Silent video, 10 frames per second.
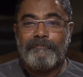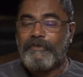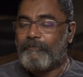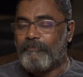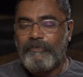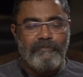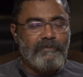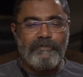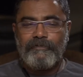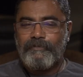But we
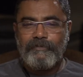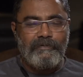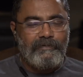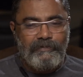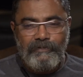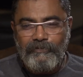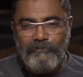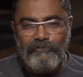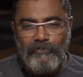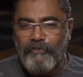were
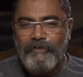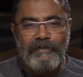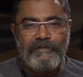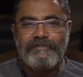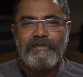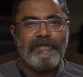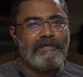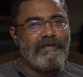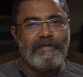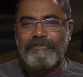roaring and
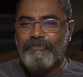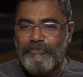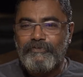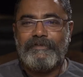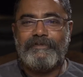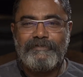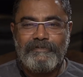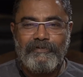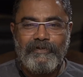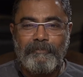say, let's do this.
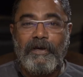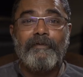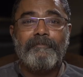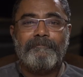No, come on.